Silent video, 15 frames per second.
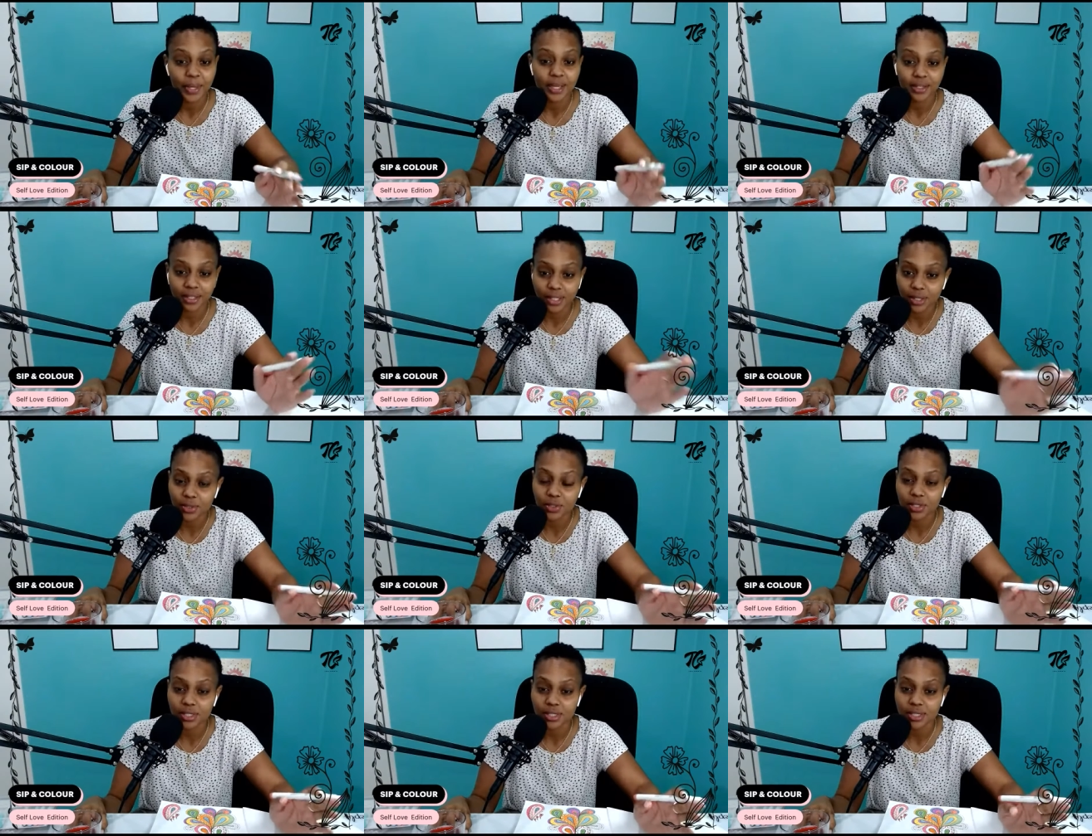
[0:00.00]

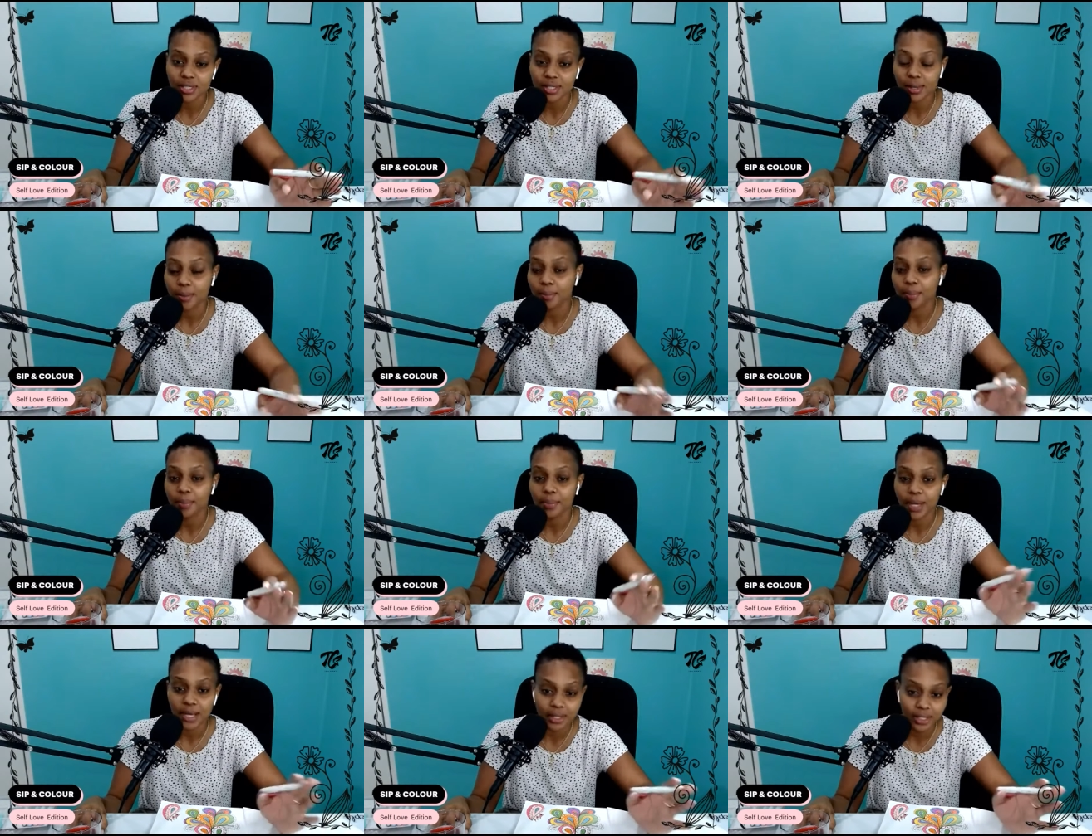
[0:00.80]
pedicures,
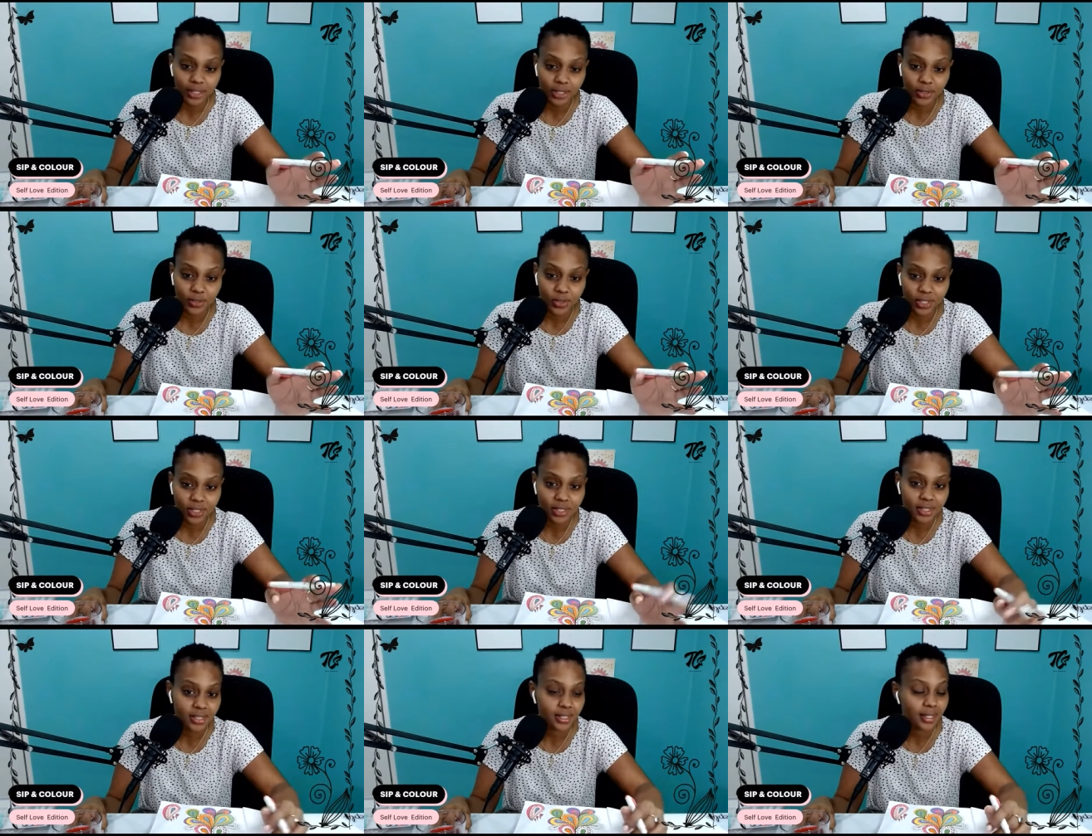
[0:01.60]

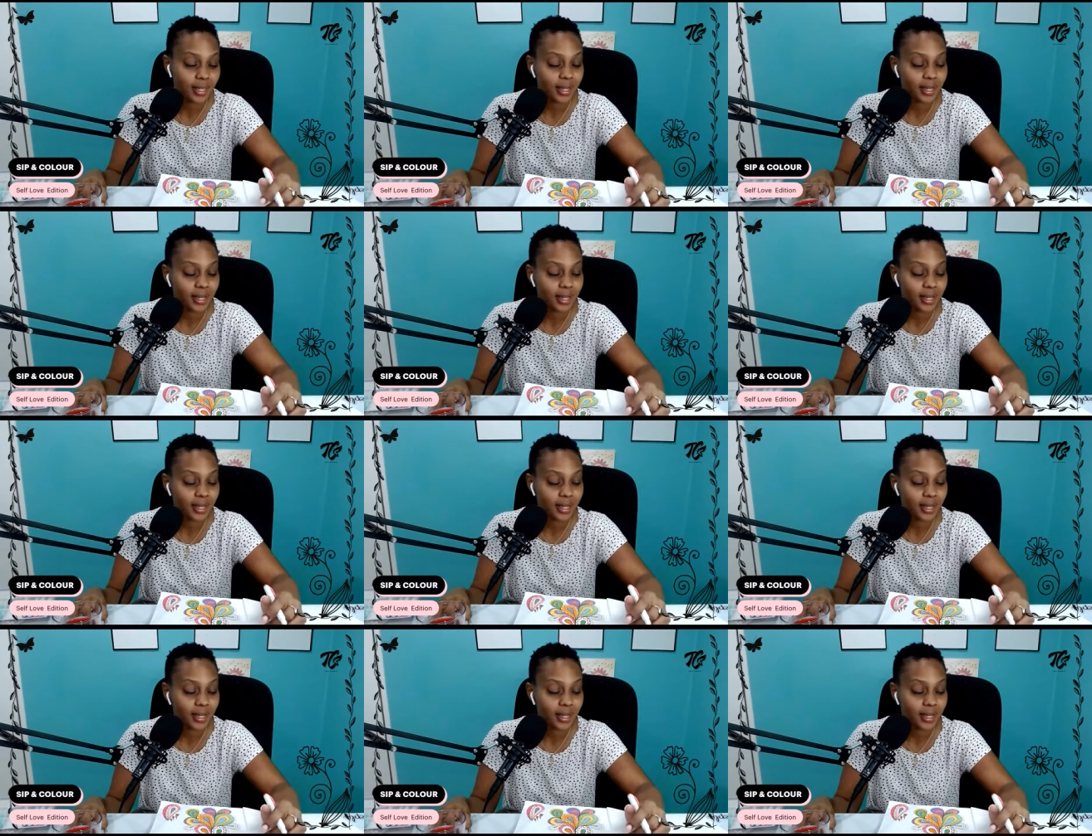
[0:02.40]
manicures,